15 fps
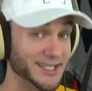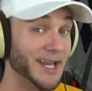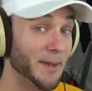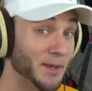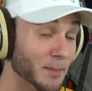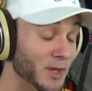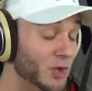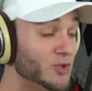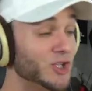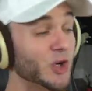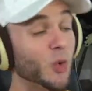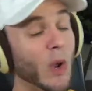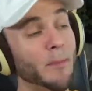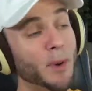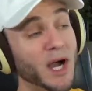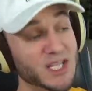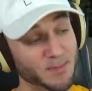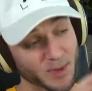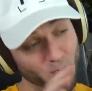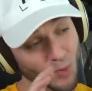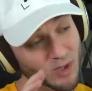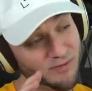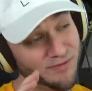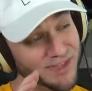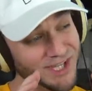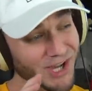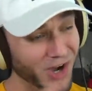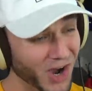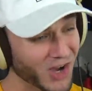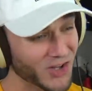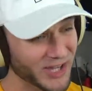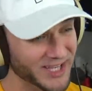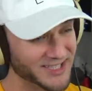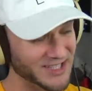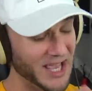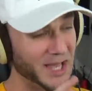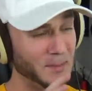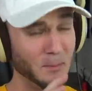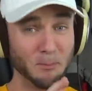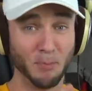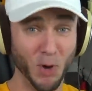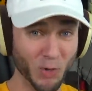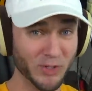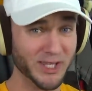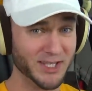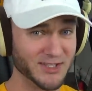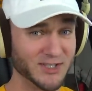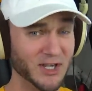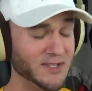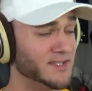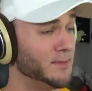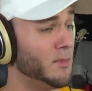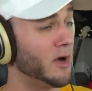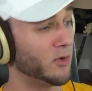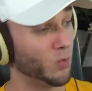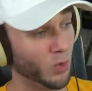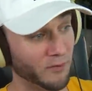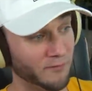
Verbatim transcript: Today I'm going to be using quite possibly one of the ugliest and bulkiest guns in Modern